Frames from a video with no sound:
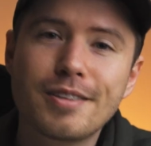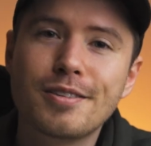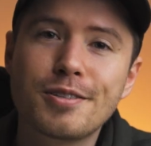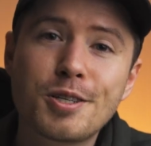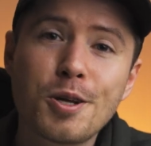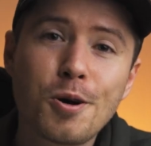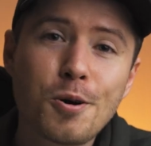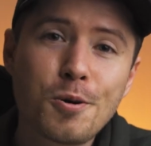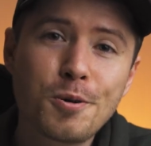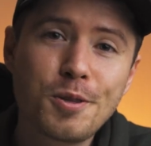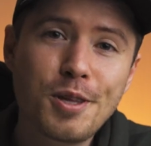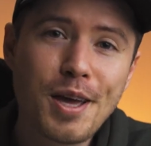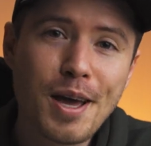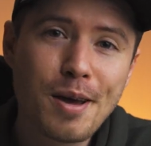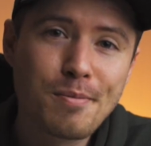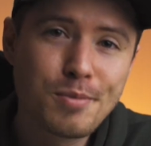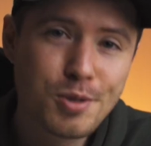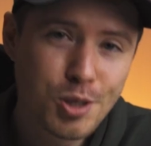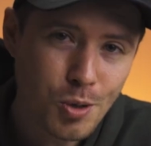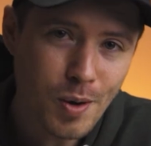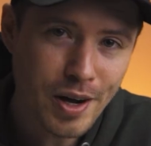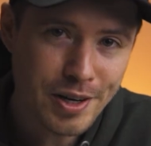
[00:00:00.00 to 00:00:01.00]
So the
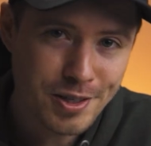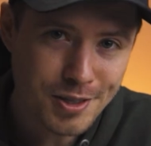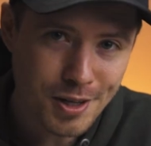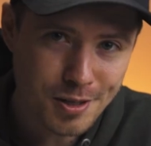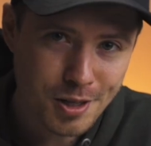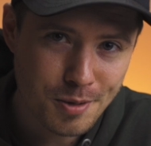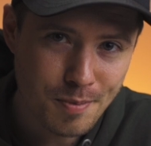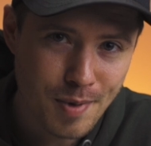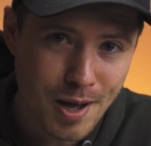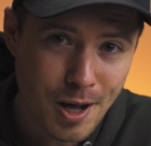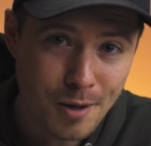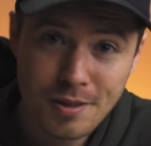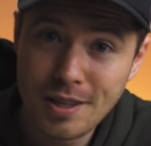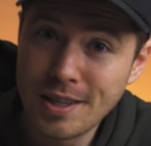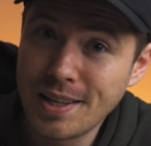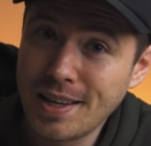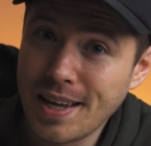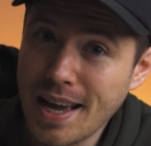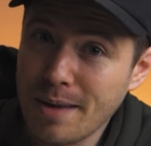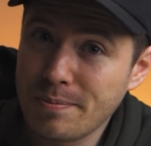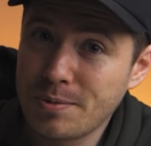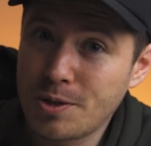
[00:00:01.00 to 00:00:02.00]
M2 I talked about,
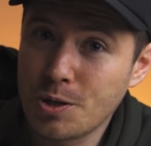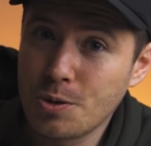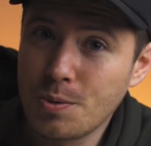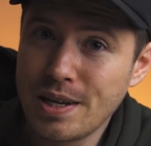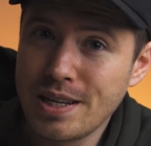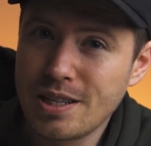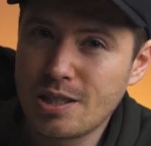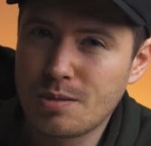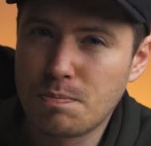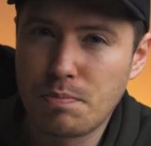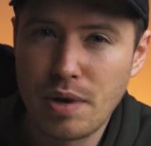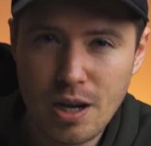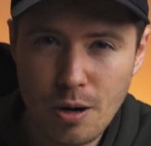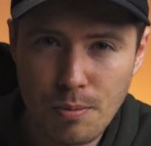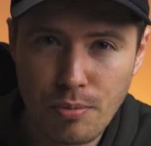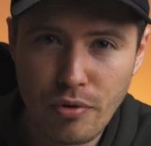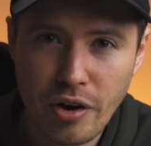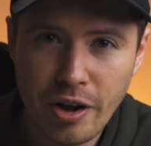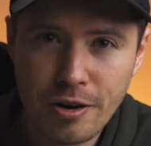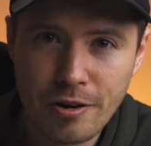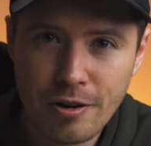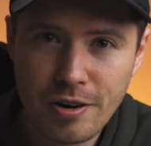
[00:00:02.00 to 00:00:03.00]
the M2e's bigger
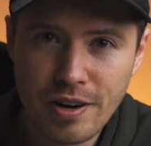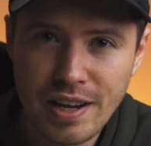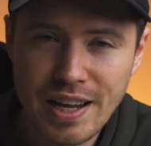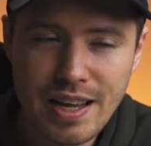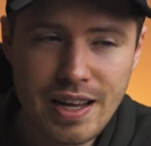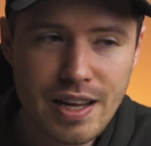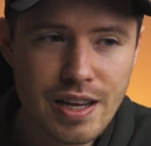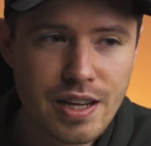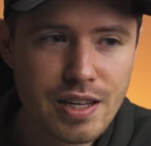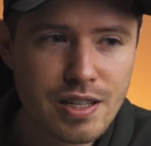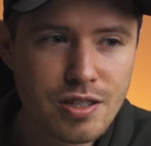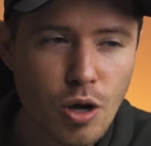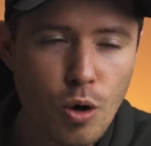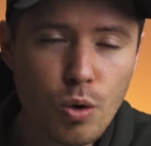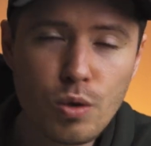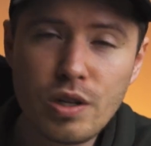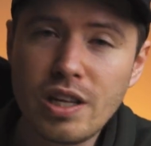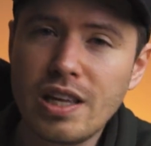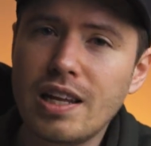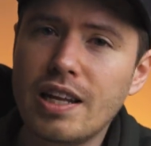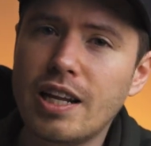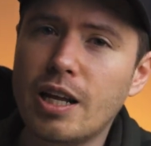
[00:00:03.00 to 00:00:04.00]
brother, is
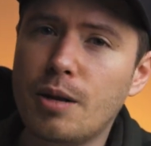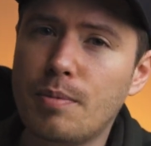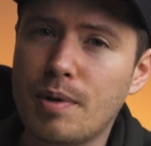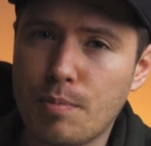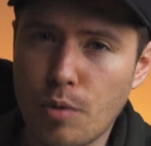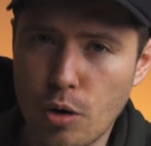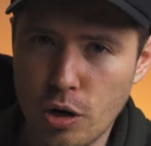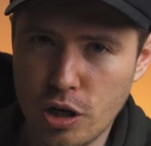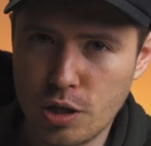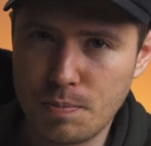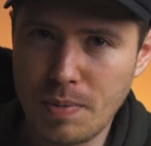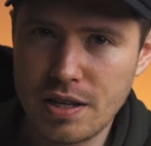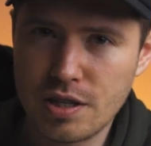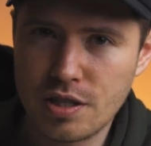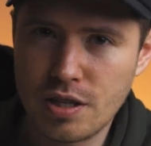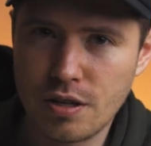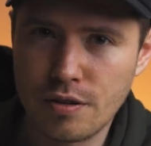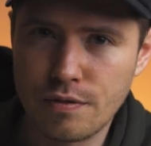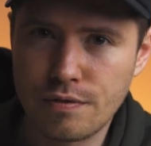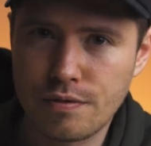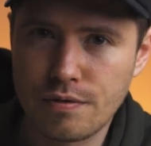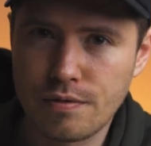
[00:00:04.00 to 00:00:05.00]
only a little bit more
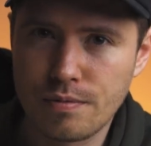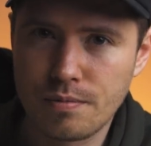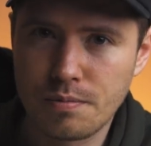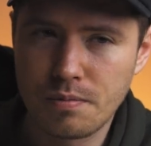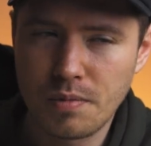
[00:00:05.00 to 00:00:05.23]
expensive,